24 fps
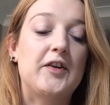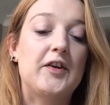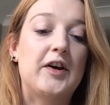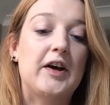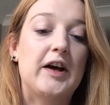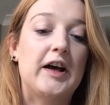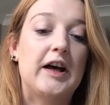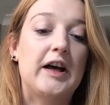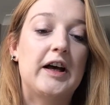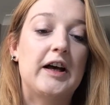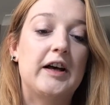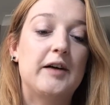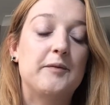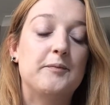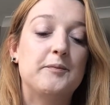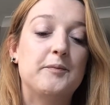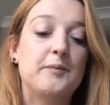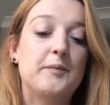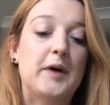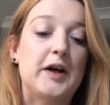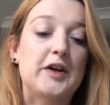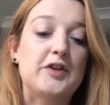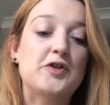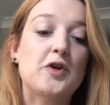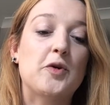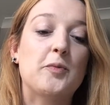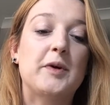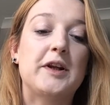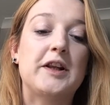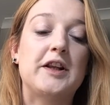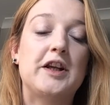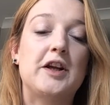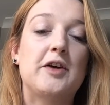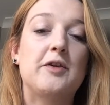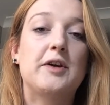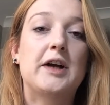a shop in
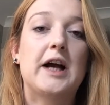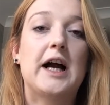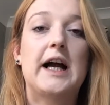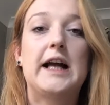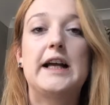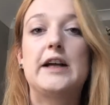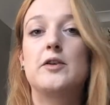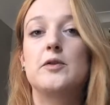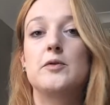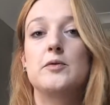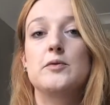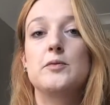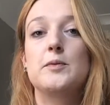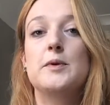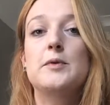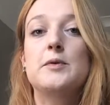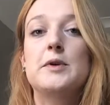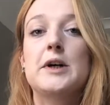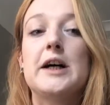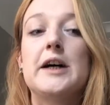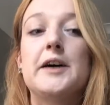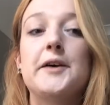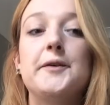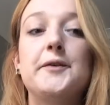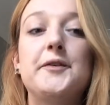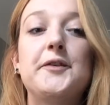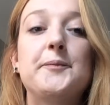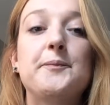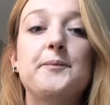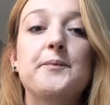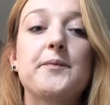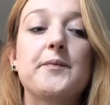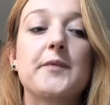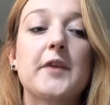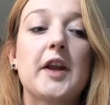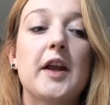the UK called Wilko's.
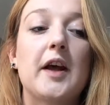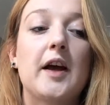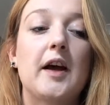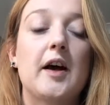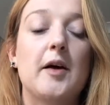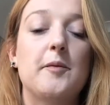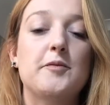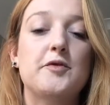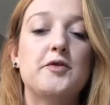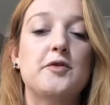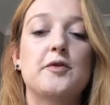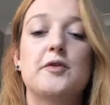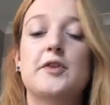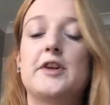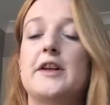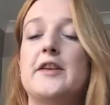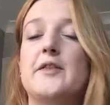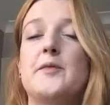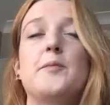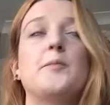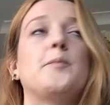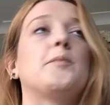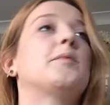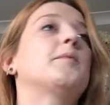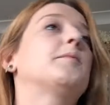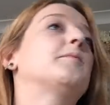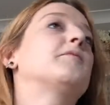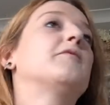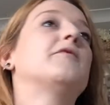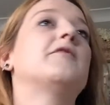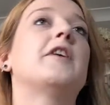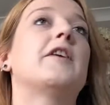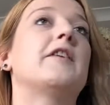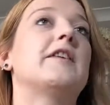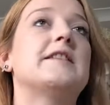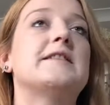I'm sure there's
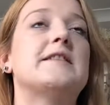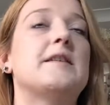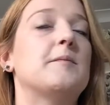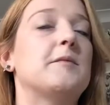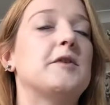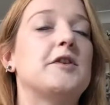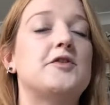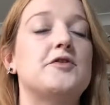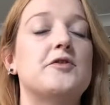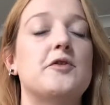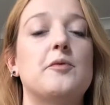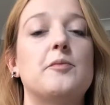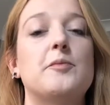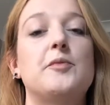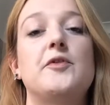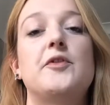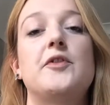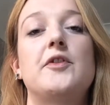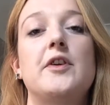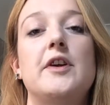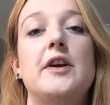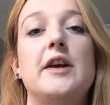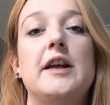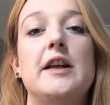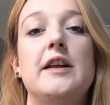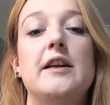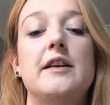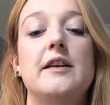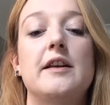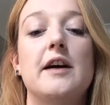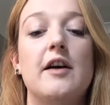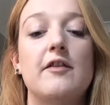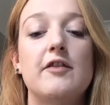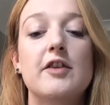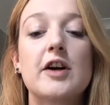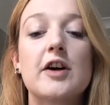very similar shops in
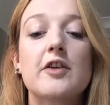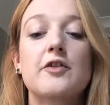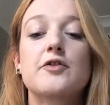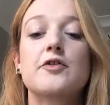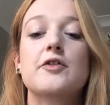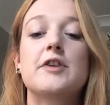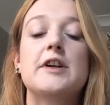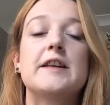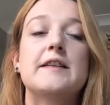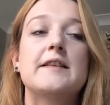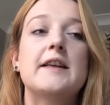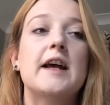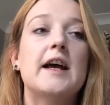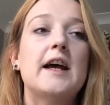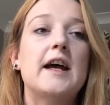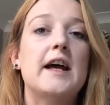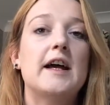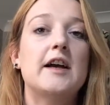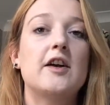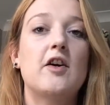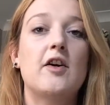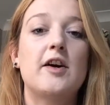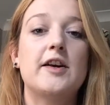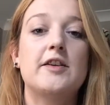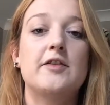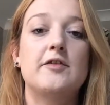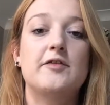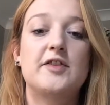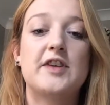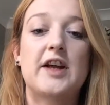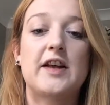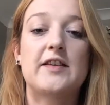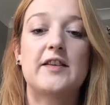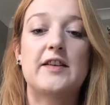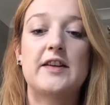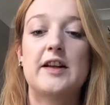other countries, kind of
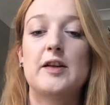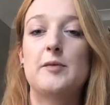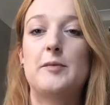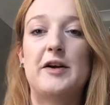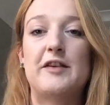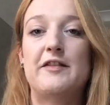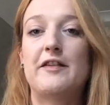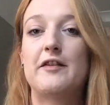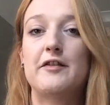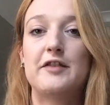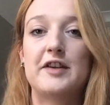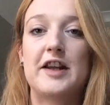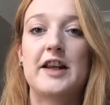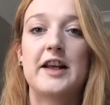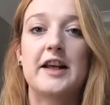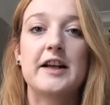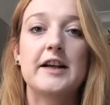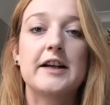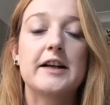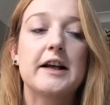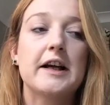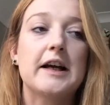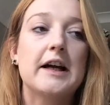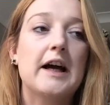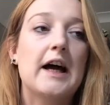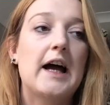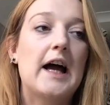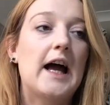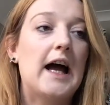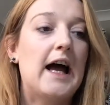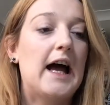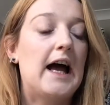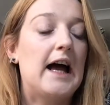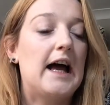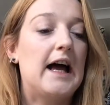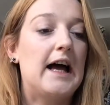does a little bit of everything,
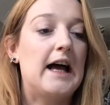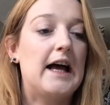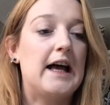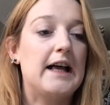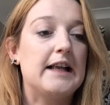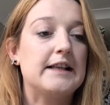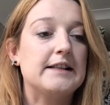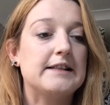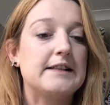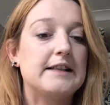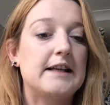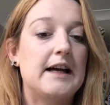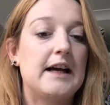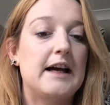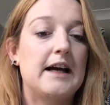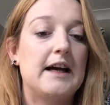and